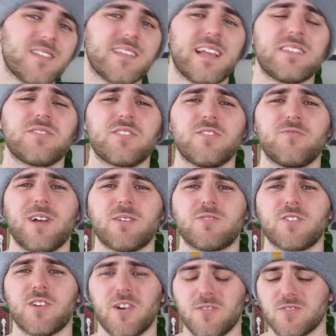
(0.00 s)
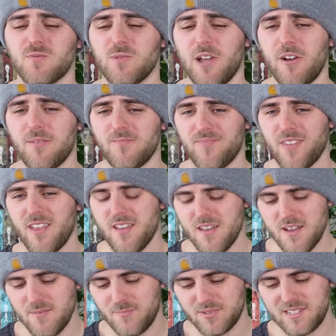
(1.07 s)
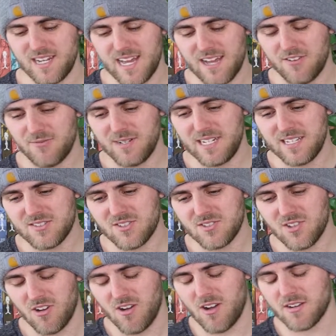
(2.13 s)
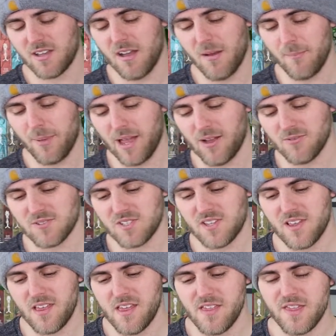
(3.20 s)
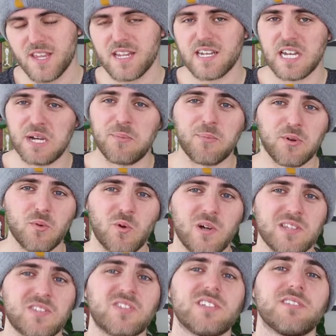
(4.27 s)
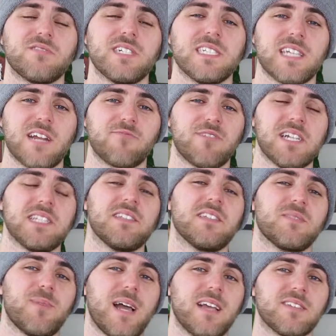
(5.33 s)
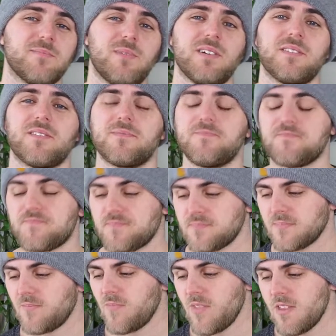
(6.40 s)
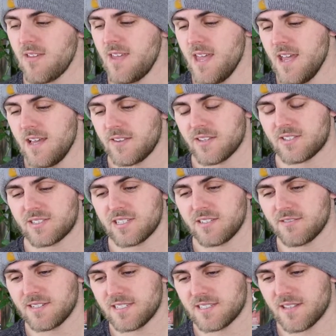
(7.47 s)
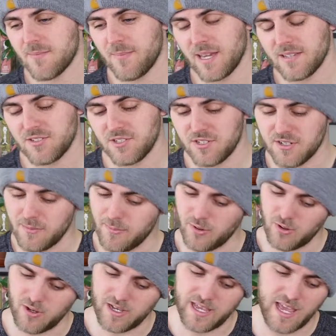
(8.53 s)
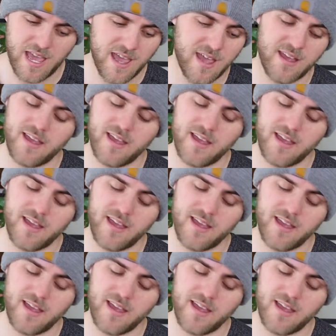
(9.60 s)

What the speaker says: that's a good route to go as well. But now we need to talk about the #1 series I read this past month. The series that made your boy